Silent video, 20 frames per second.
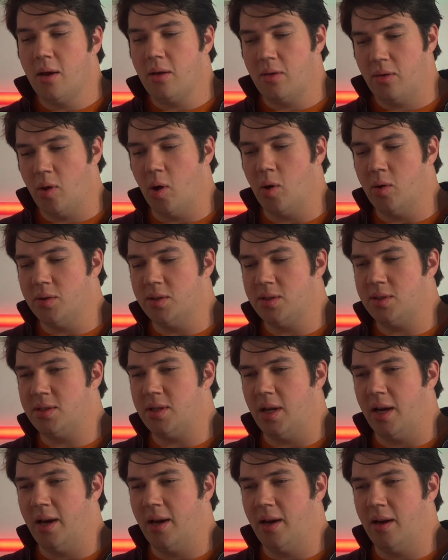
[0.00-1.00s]
those
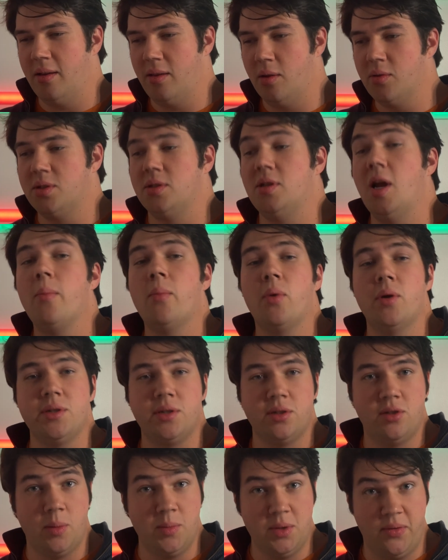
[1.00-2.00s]
numbers
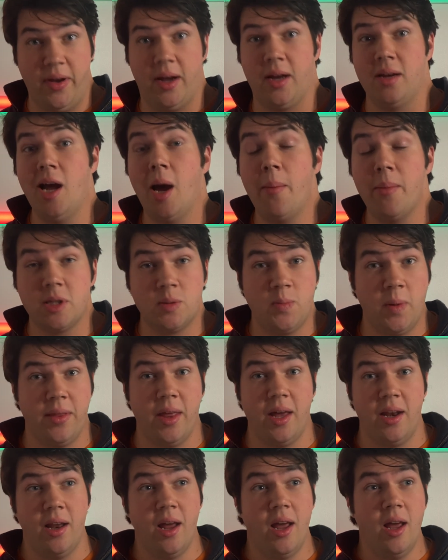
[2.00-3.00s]
in terms of economics. But
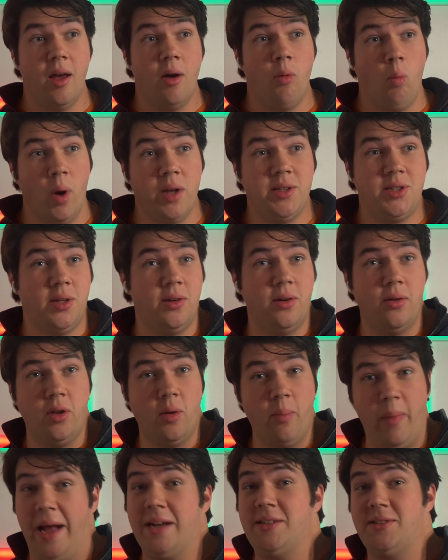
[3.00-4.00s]
then once you
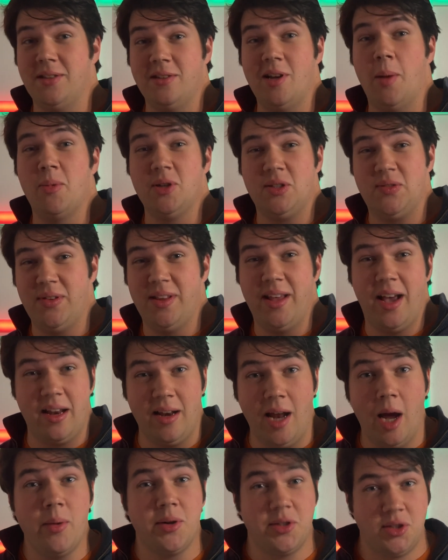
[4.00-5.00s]
match the numbers for the
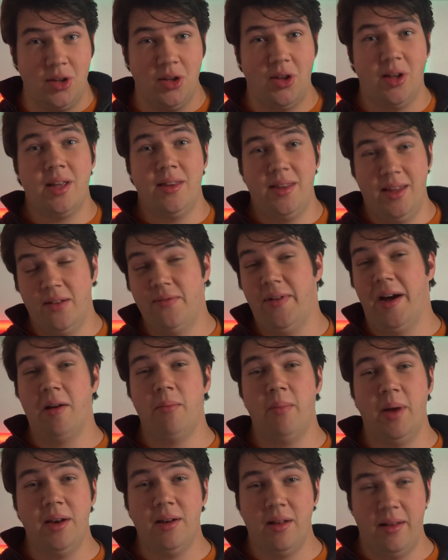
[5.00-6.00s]
economics, you look at the
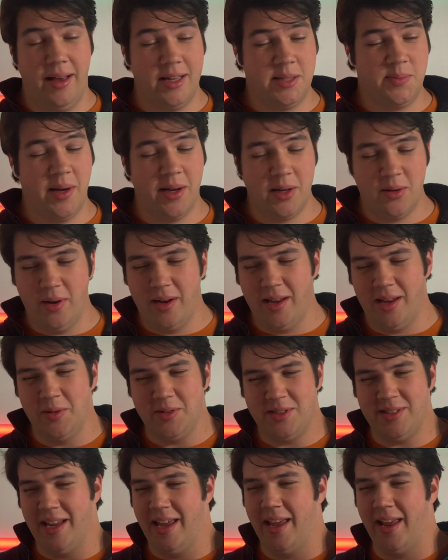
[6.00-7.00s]
environmental aspect, right? He
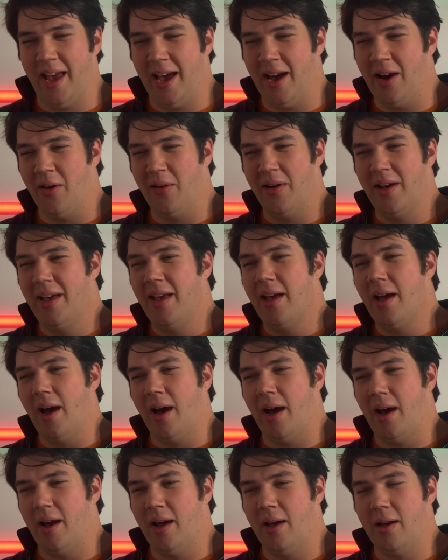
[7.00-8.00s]
was saying how
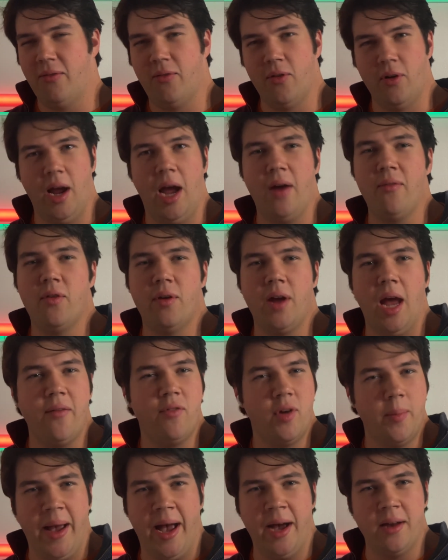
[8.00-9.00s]
for
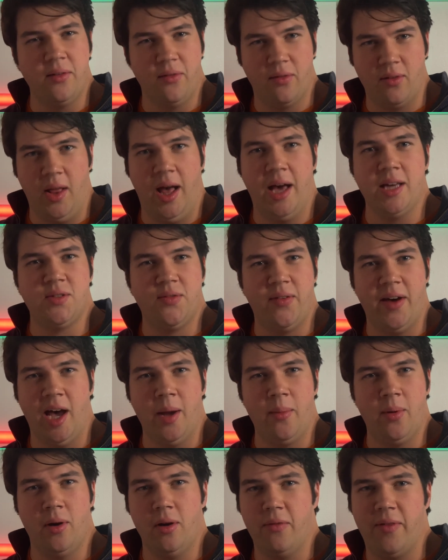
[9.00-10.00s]
every pound of glass
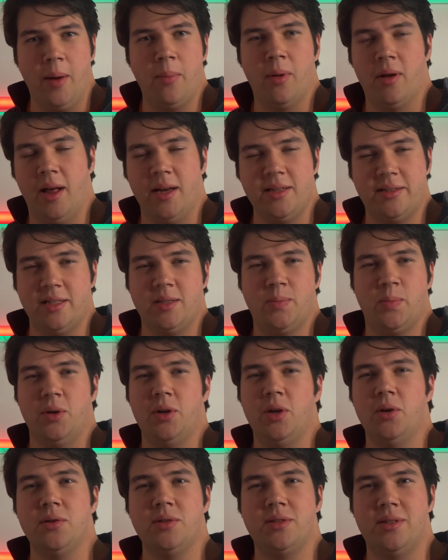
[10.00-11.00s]
fiber or fiberglass that's
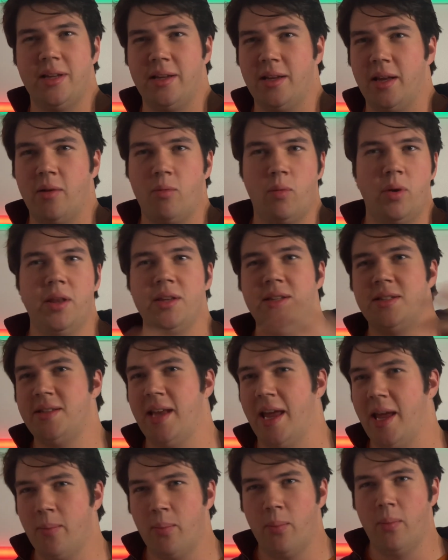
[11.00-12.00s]
produced, it releases
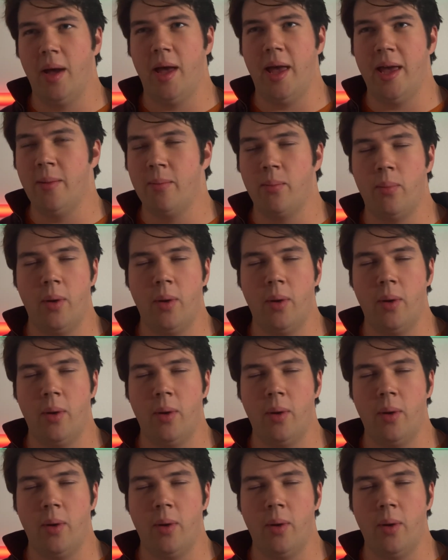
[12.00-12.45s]
eight